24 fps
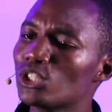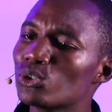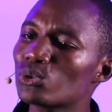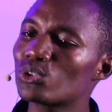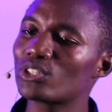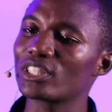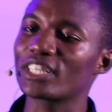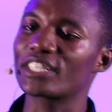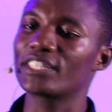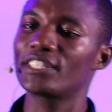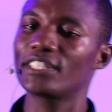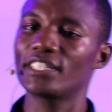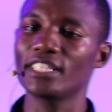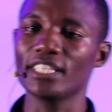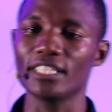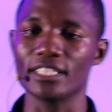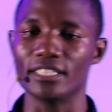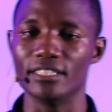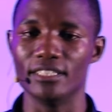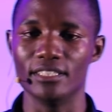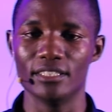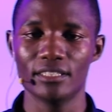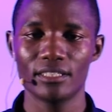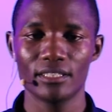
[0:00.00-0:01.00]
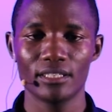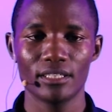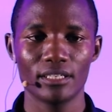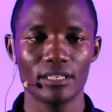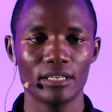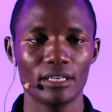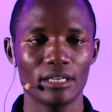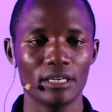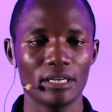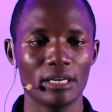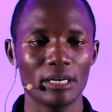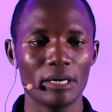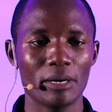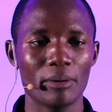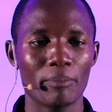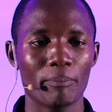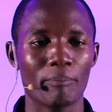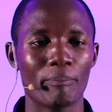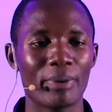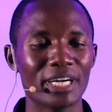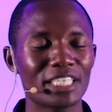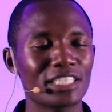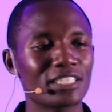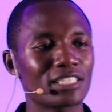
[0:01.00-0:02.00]
need to succeed.
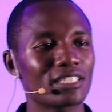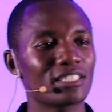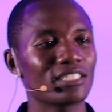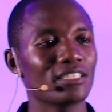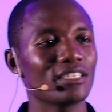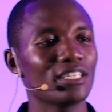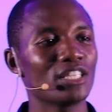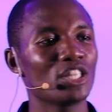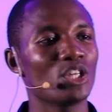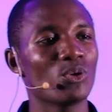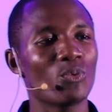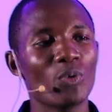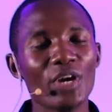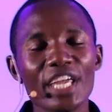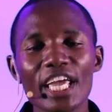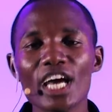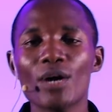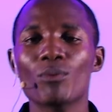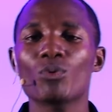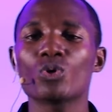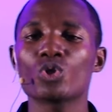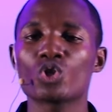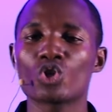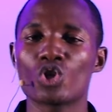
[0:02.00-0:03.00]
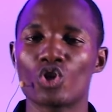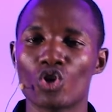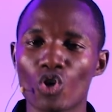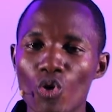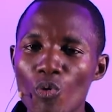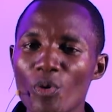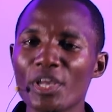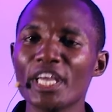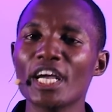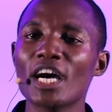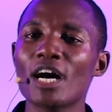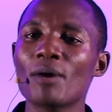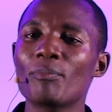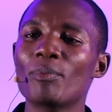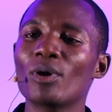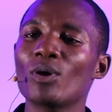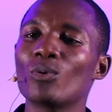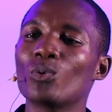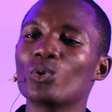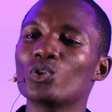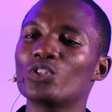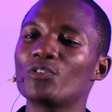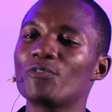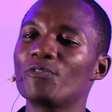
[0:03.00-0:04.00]
But the way I was growing up,
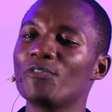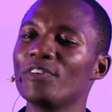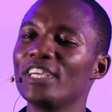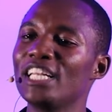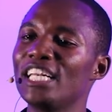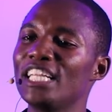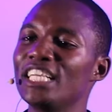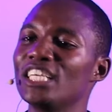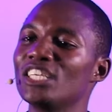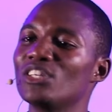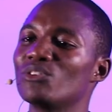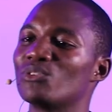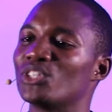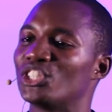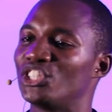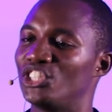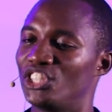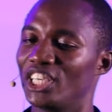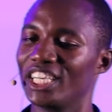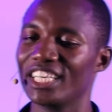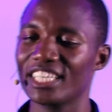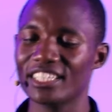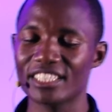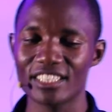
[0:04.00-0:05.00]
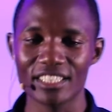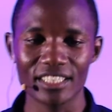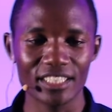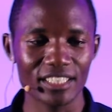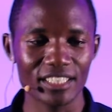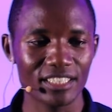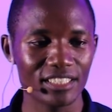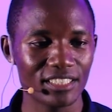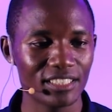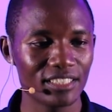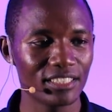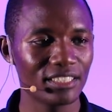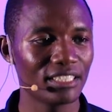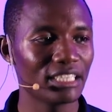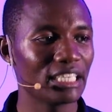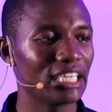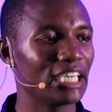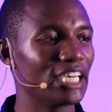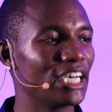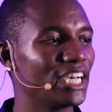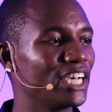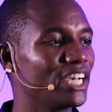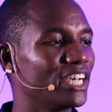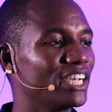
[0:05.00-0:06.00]
I was feeling rejected,
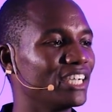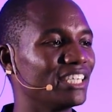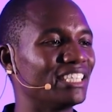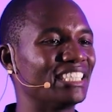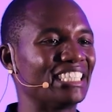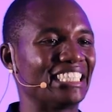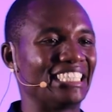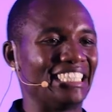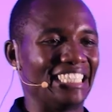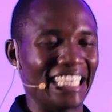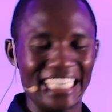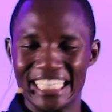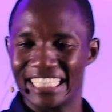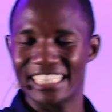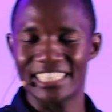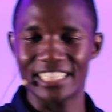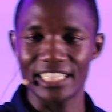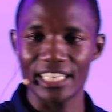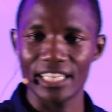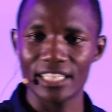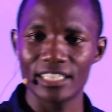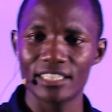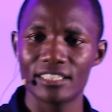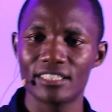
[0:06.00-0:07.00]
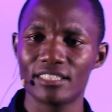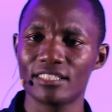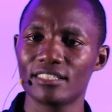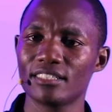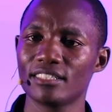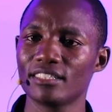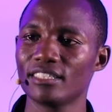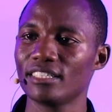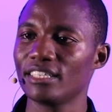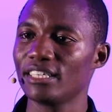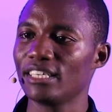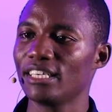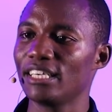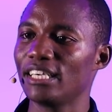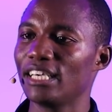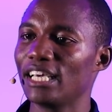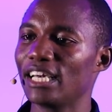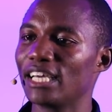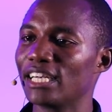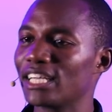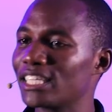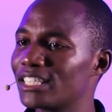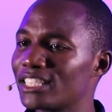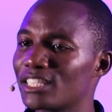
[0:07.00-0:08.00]
dejected,
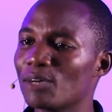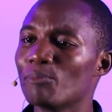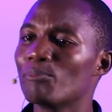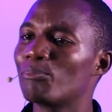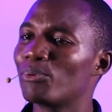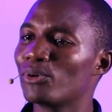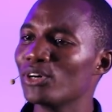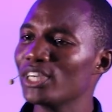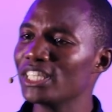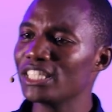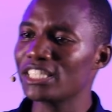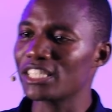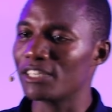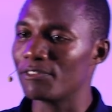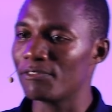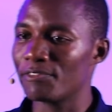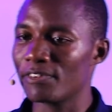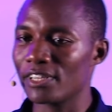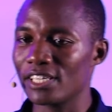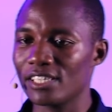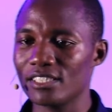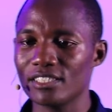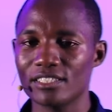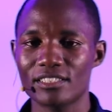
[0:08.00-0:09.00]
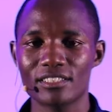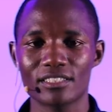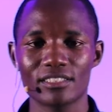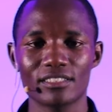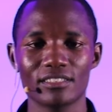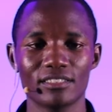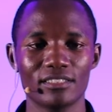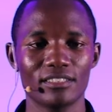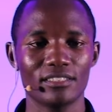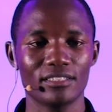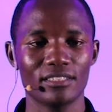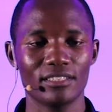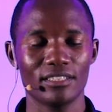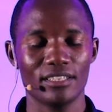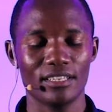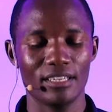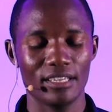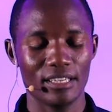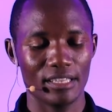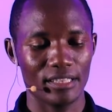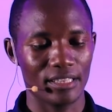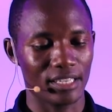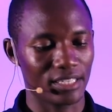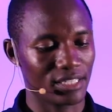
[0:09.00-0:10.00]
and at some point I felt
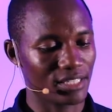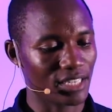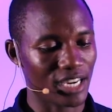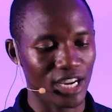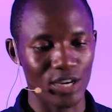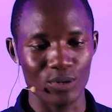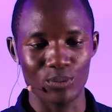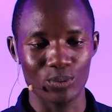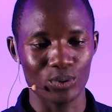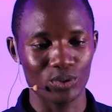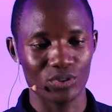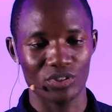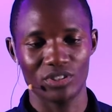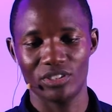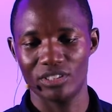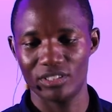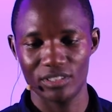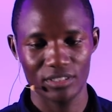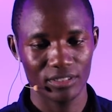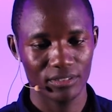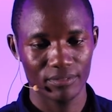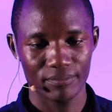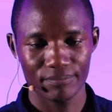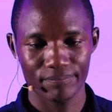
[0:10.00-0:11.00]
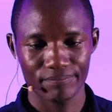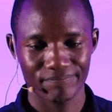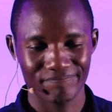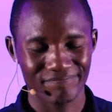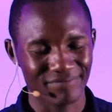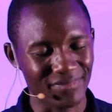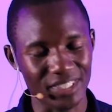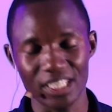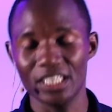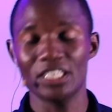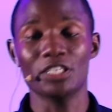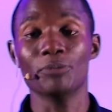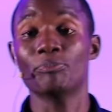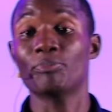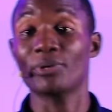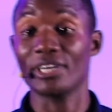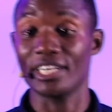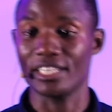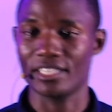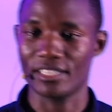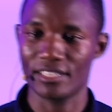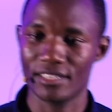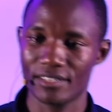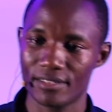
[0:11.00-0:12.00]
that I was
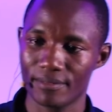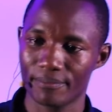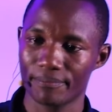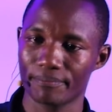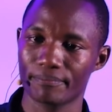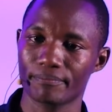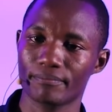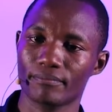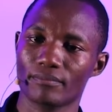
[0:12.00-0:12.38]
depressed.